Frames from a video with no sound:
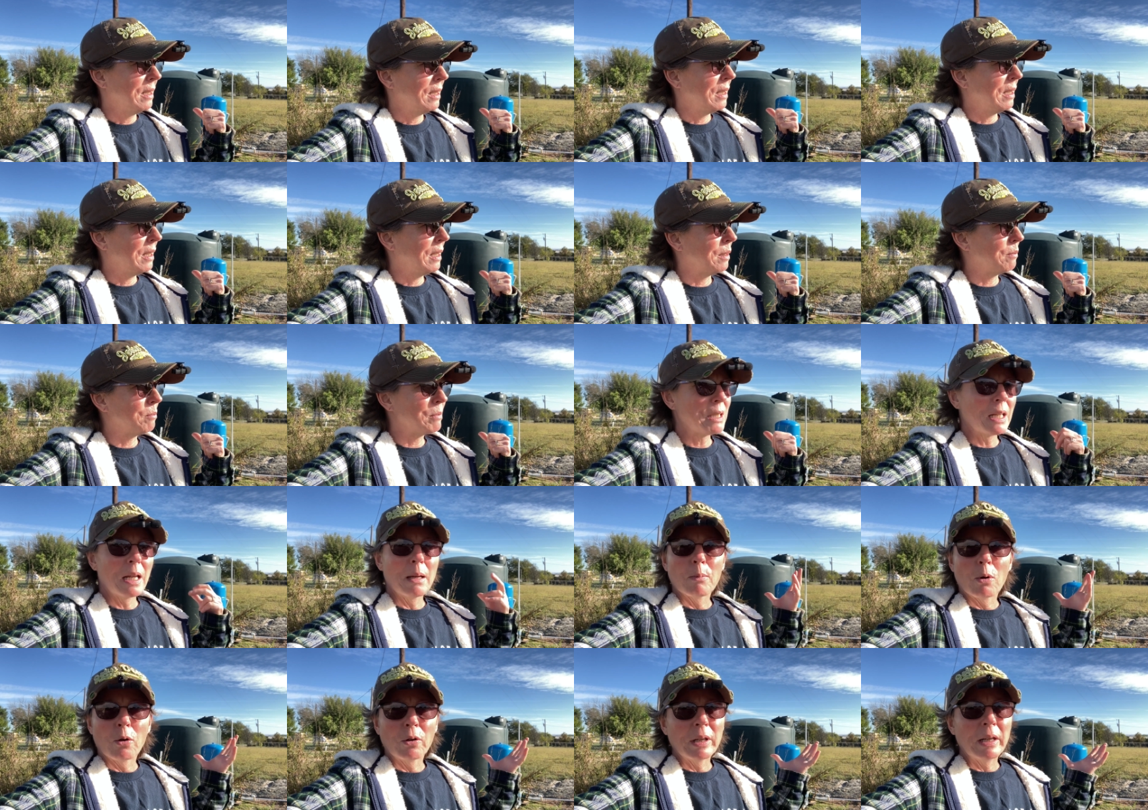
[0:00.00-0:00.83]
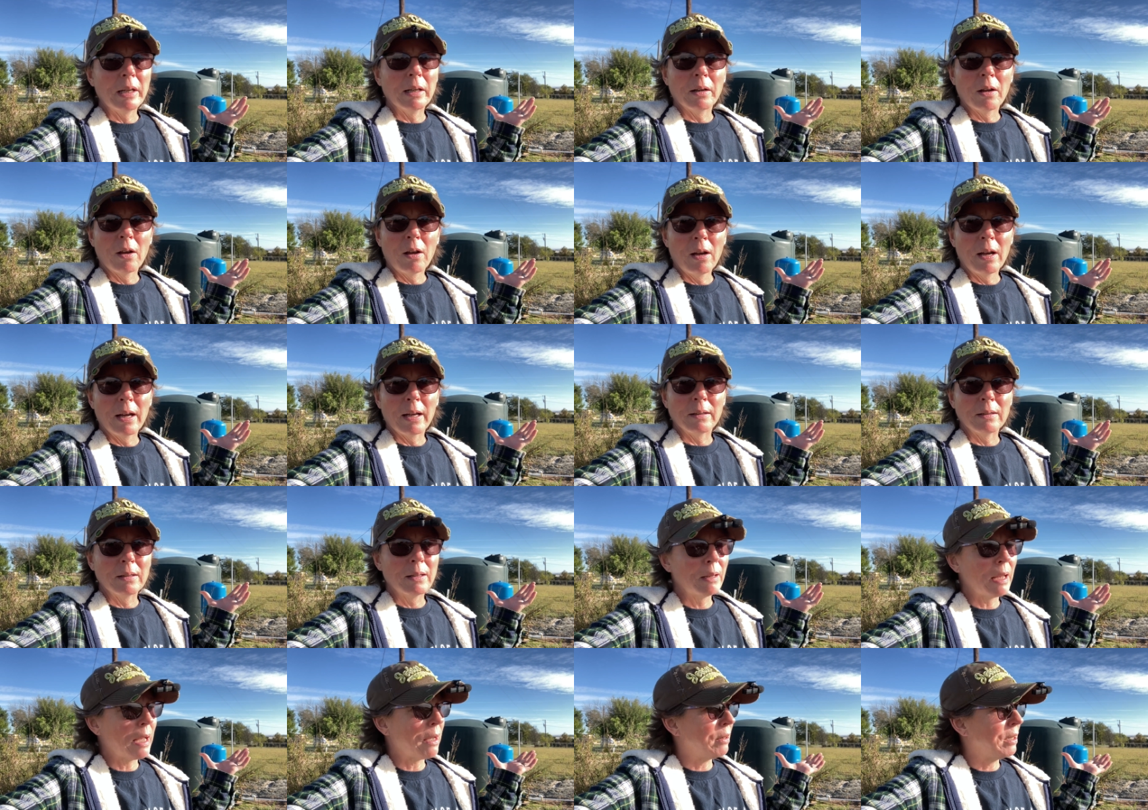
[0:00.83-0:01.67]
um, see i'm already getting hot
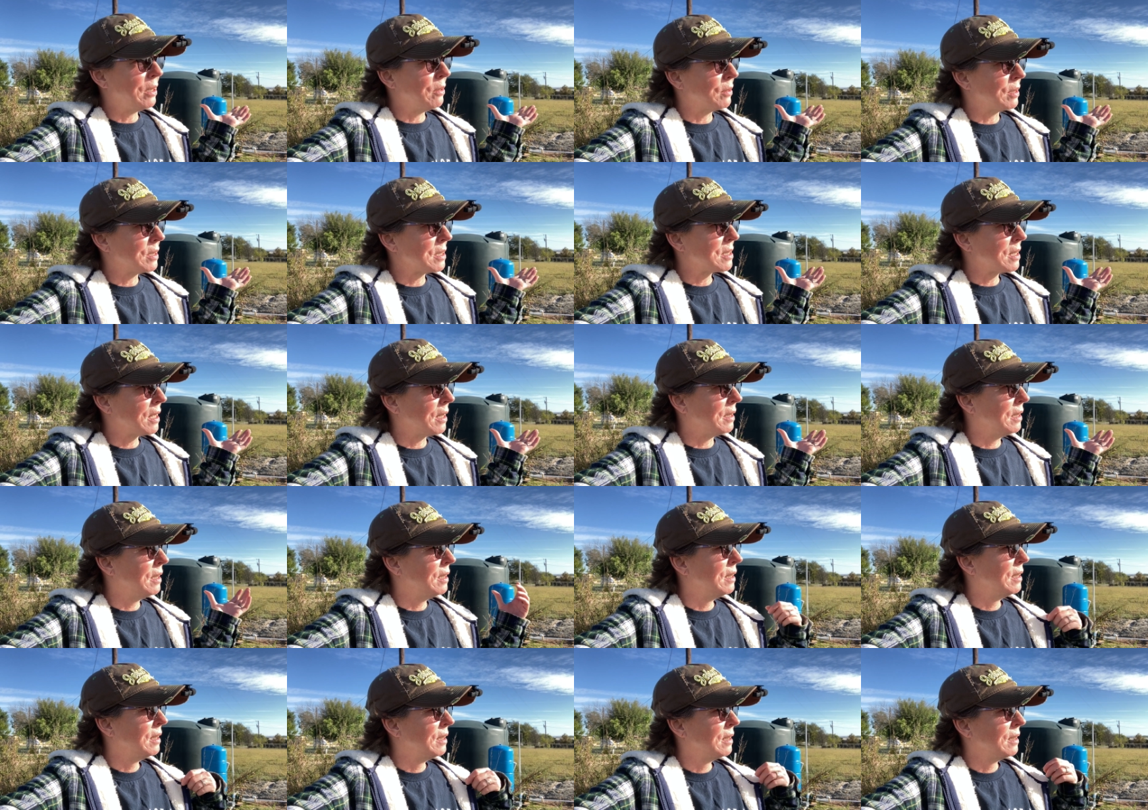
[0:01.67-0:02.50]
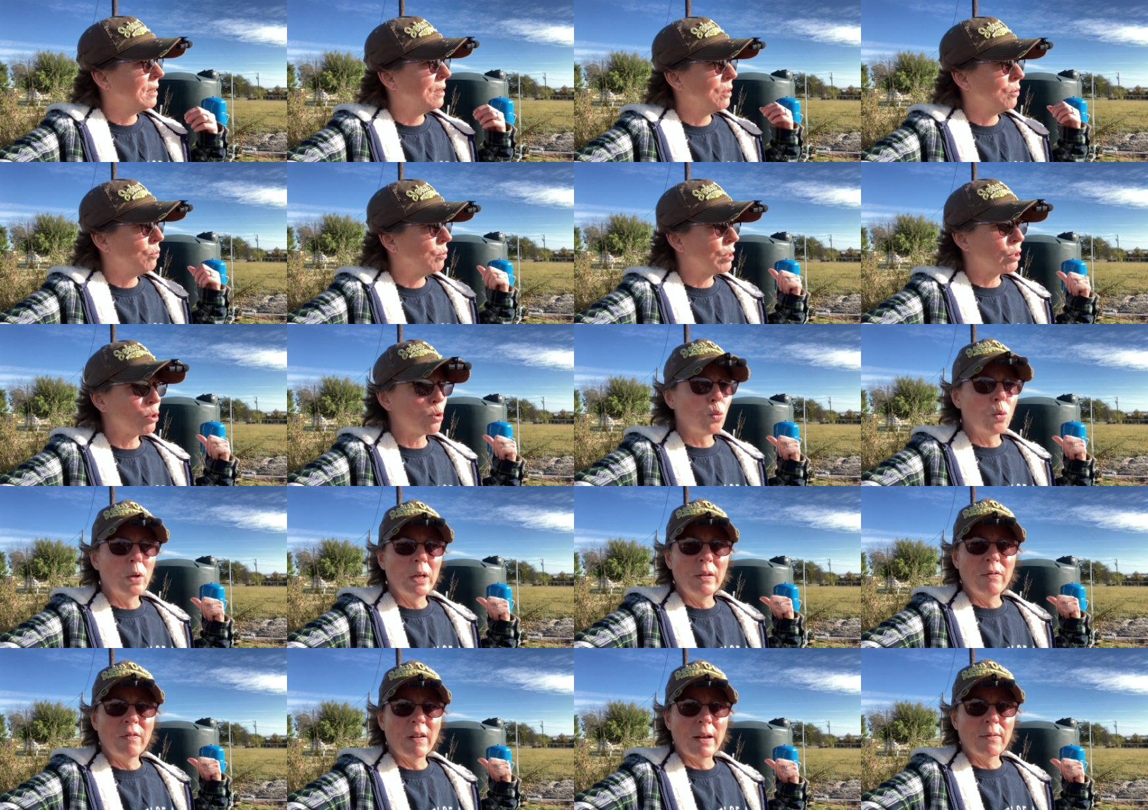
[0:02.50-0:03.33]
out here in the sun with the
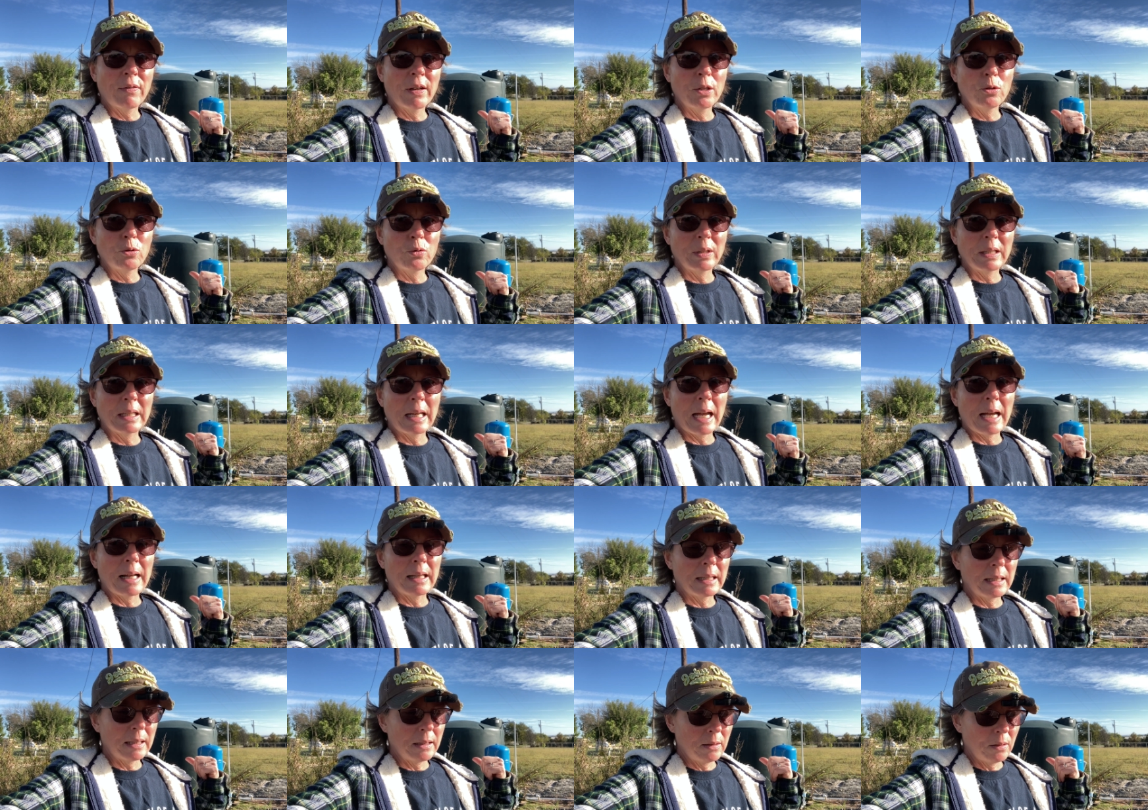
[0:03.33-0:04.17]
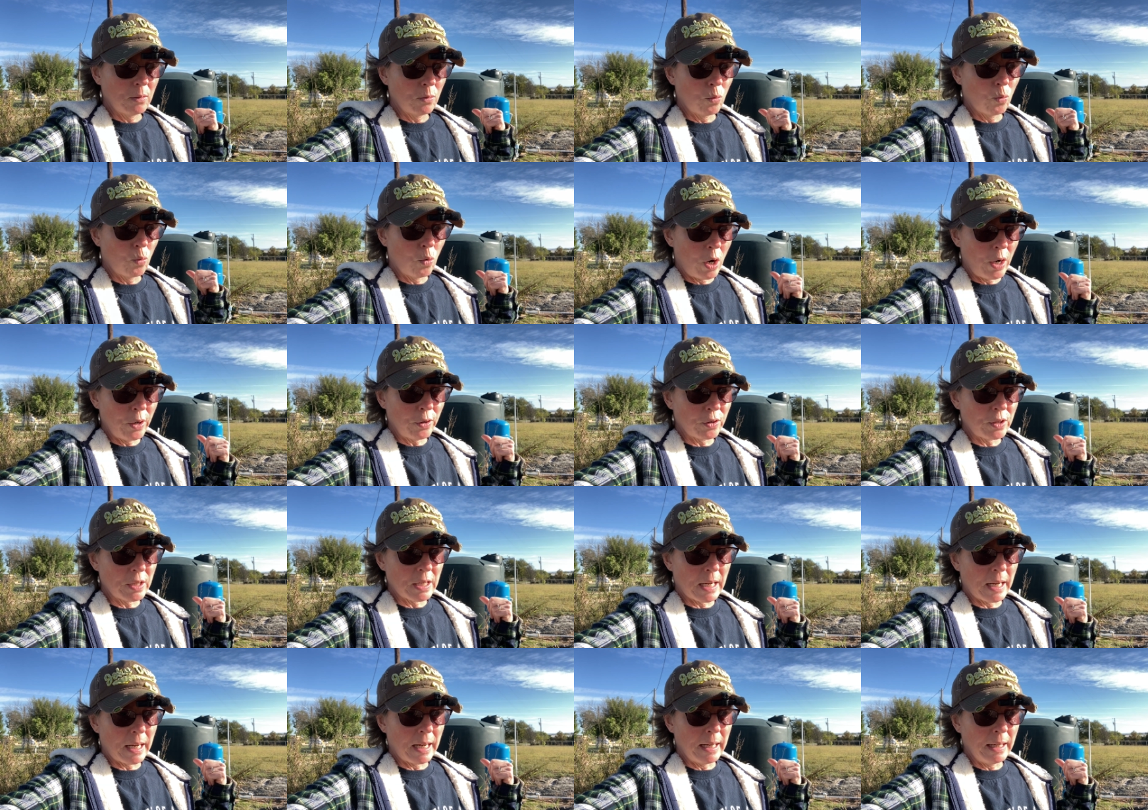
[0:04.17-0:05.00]
2500 gallon water
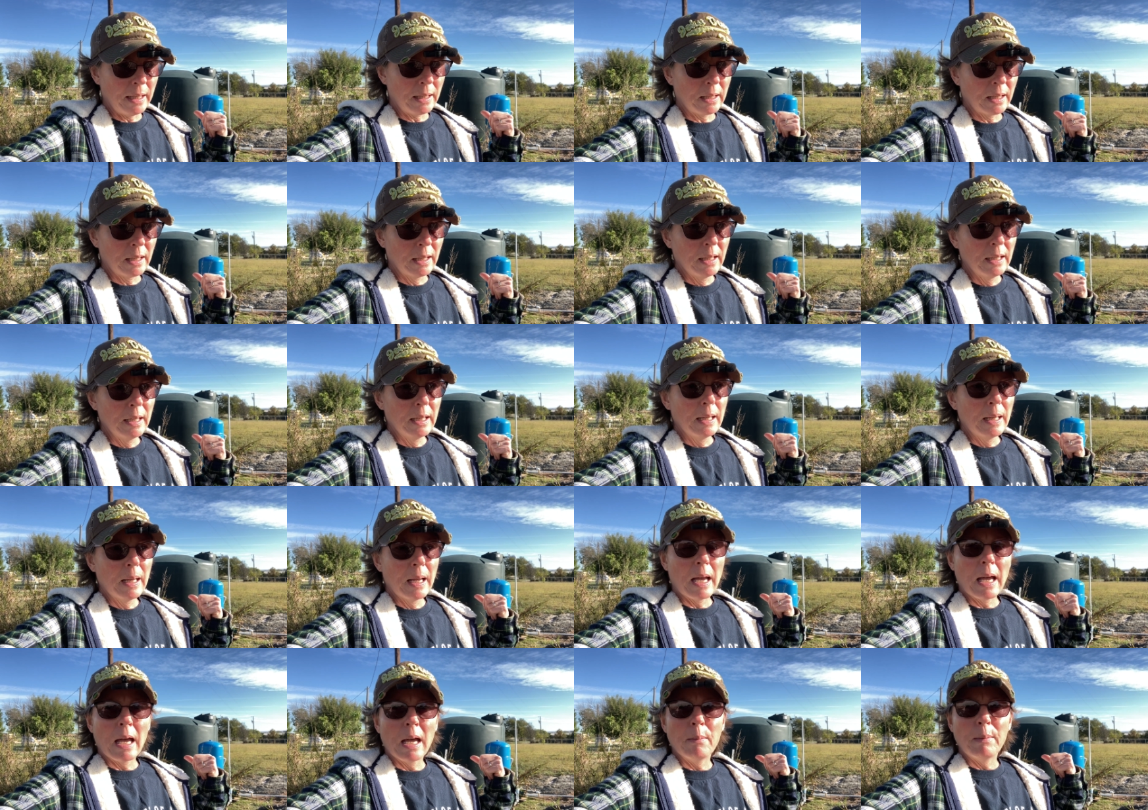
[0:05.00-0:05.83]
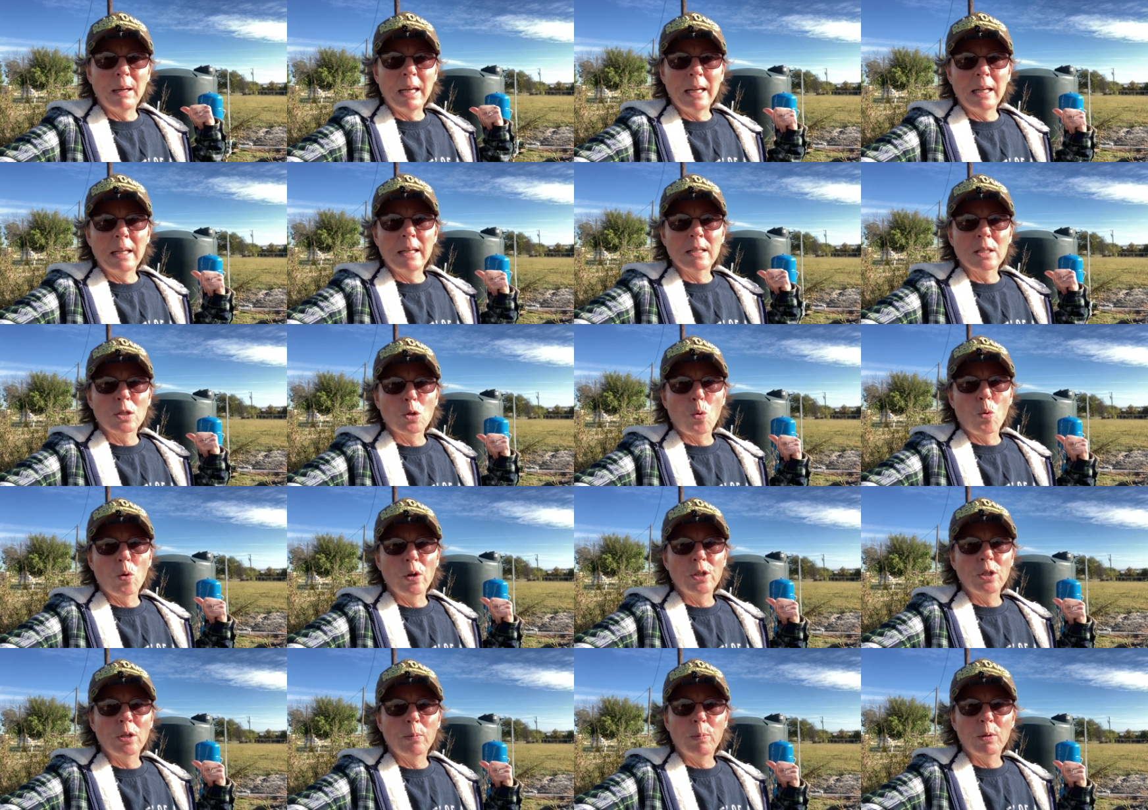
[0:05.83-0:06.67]
tank um, it is
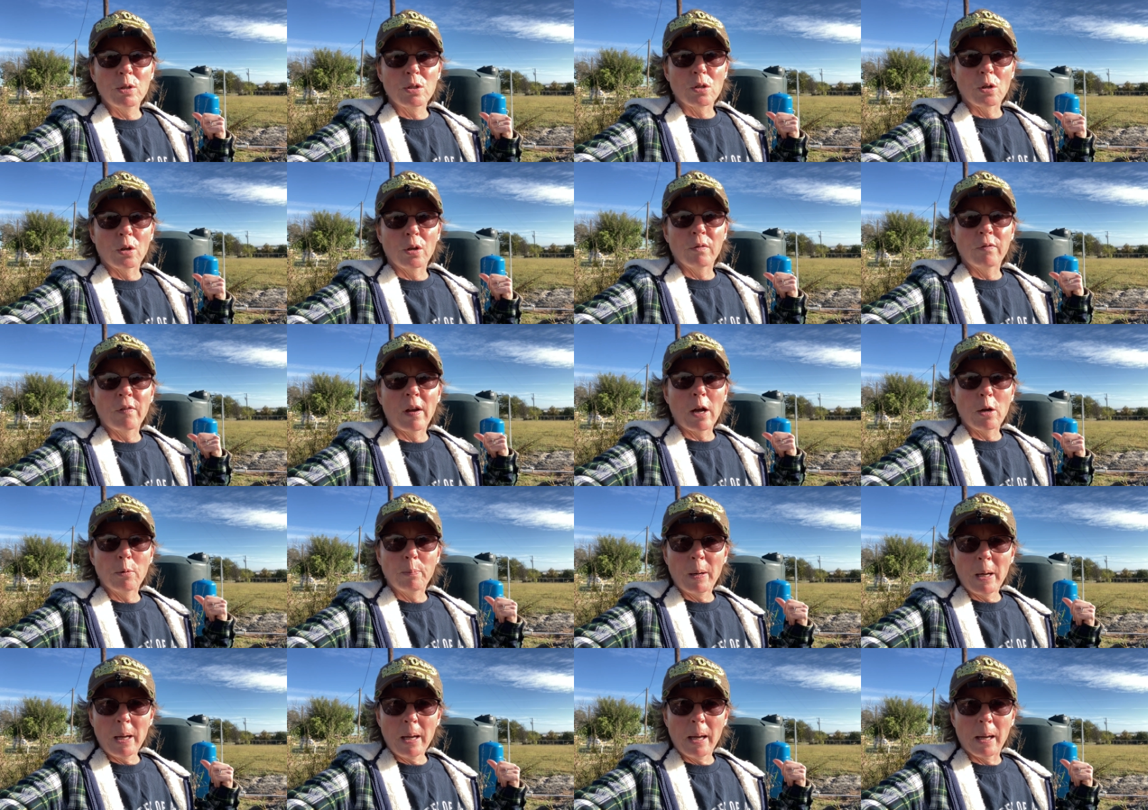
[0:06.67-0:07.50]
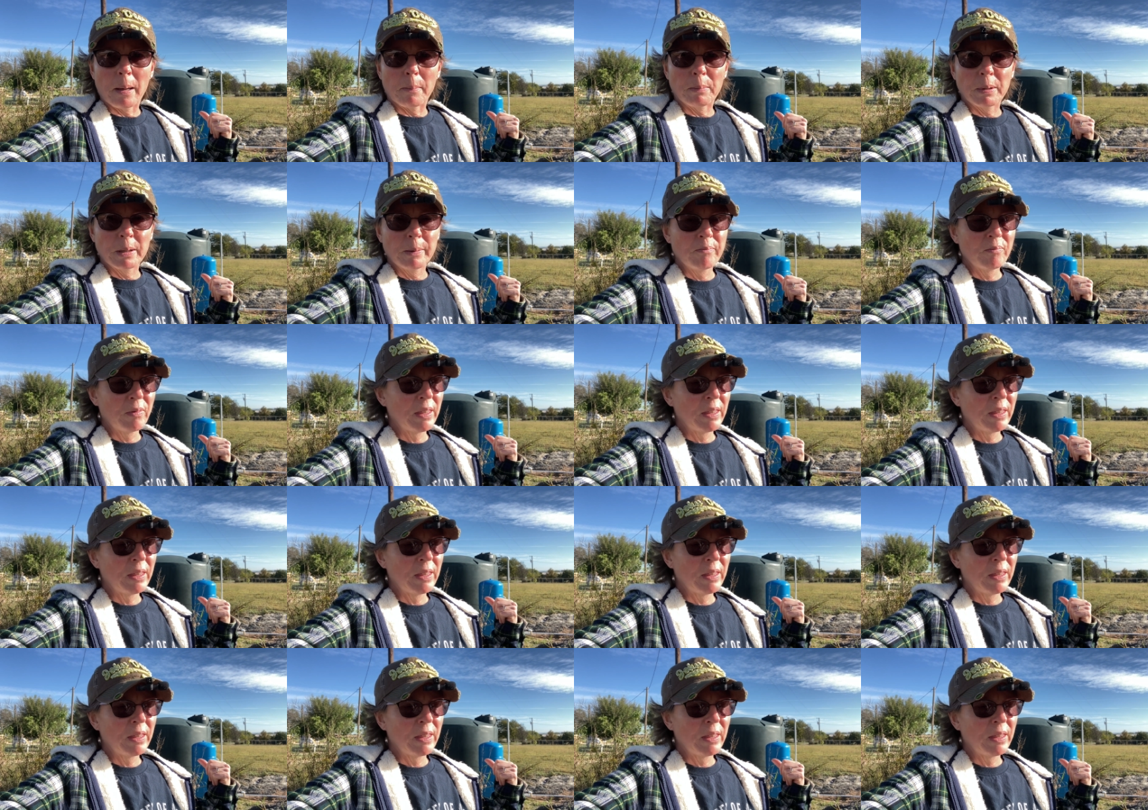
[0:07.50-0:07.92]
going to preserve our pump